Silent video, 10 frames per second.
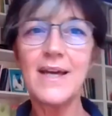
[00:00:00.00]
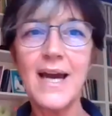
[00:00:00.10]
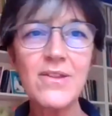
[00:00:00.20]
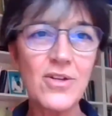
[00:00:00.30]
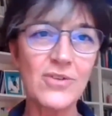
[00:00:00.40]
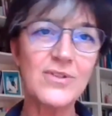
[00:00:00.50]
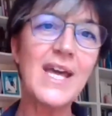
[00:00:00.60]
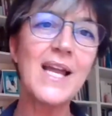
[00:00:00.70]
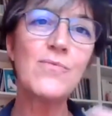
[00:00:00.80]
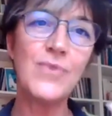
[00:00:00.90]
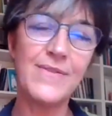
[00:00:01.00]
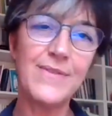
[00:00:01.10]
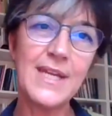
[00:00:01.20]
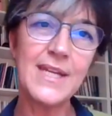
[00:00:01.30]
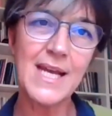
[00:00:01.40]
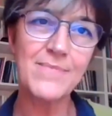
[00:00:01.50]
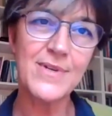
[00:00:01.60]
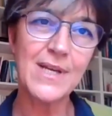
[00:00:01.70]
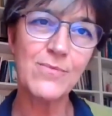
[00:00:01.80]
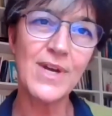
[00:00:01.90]
I don't know, dealt with in an
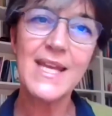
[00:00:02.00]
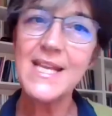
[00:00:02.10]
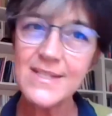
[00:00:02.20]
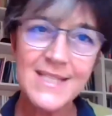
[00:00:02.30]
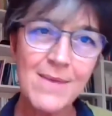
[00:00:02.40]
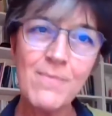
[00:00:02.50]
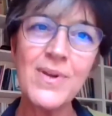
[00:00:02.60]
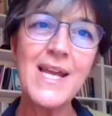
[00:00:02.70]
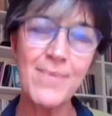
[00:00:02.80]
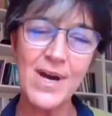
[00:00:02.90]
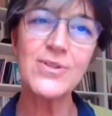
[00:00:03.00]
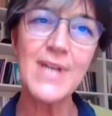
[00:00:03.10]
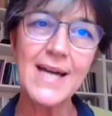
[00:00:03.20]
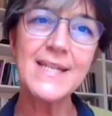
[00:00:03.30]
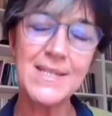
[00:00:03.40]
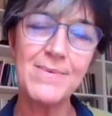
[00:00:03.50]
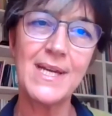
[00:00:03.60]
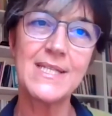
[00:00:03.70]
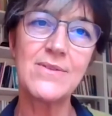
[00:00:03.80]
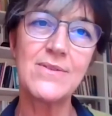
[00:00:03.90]
abstract way. It's simply about
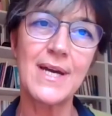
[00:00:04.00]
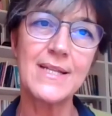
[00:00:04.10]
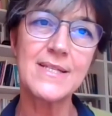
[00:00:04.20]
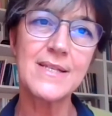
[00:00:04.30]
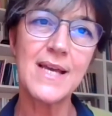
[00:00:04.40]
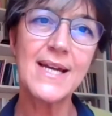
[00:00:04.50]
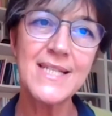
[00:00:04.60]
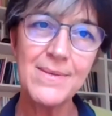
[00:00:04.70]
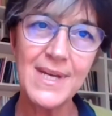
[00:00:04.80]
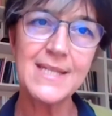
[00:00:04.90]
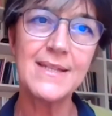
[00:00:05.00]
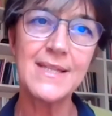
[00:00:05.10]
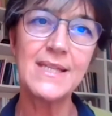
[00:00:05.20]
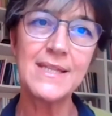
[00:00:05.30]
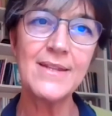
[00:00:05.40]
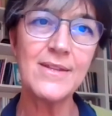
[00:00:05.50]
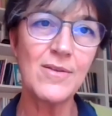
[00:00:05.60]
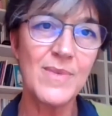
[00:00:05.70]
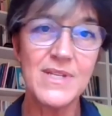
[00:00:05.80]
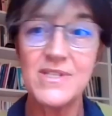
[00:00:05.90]
activating rights, activating the
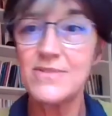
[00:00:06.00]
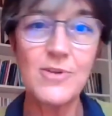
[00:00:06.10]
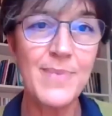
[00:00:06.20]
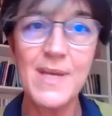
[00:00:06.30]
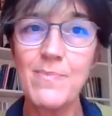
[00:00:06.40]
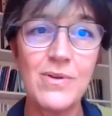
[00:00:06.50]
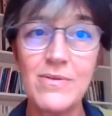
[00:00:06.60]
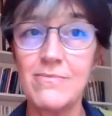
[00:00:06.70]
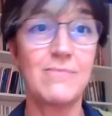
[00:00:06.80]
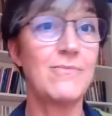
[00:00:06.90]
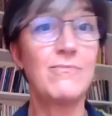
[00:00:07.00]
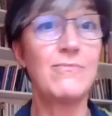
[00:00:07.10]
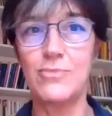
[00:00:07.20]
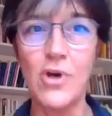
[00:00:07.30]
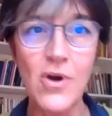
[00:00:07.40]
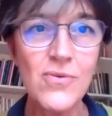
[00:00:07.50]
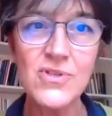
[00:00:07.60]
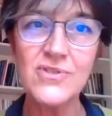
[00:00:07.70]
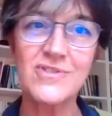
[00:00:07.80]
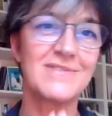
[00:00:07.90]
entitlements for people,
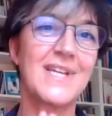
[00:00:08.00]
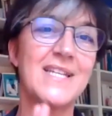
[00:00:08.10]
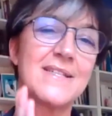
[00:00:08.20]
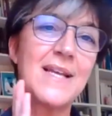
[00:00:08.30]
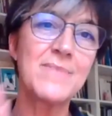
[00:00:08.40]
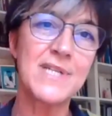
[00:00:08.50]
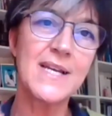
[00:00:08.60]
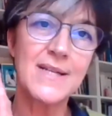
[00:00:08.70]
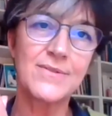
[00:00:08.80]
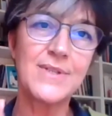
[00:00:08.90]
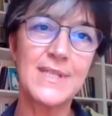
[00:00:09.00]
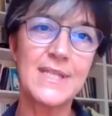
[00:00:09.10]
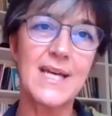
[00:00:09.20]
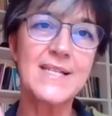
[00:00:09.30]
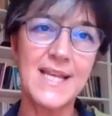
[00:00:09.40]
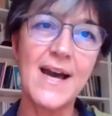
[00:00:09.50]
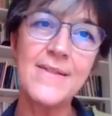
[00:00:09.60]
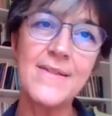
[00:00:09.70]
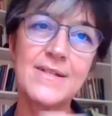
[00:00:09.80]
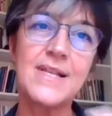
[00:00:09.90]
those that sometimes are treated as the
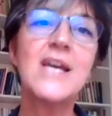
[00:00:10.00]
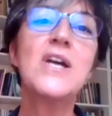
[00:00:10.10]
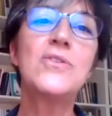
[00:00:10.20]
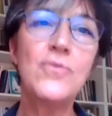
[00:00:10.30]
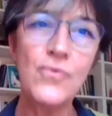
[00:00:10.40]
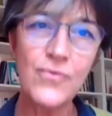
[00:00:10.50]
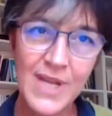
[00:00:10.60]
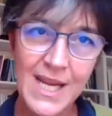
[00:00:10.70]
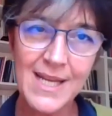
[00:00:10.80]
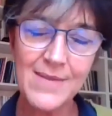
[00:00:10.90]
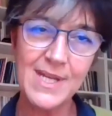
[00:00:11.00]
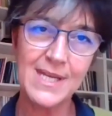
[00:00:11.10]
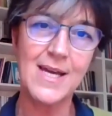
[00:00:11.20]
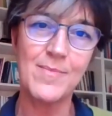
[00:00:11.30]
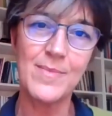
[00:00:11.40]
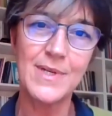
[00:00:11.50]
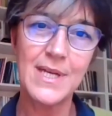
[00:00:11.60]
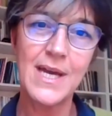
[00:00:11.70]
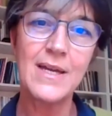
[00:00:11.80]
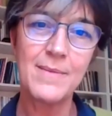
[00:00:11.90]
others, to really become
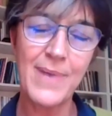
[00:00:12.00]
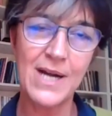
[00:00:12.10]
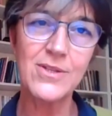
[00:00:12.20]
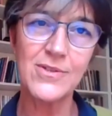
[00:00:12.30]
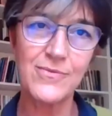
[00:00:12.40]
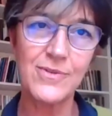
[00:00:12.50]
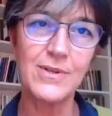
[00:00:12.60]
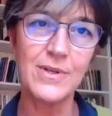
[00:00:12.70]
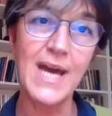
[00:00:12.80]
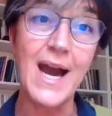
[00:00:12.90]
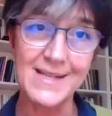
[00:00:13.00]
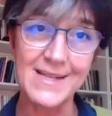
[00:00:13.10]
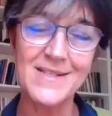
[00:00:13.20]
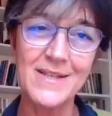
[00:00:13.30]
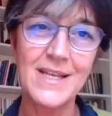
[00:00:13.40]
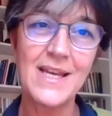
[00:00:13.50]
part of us.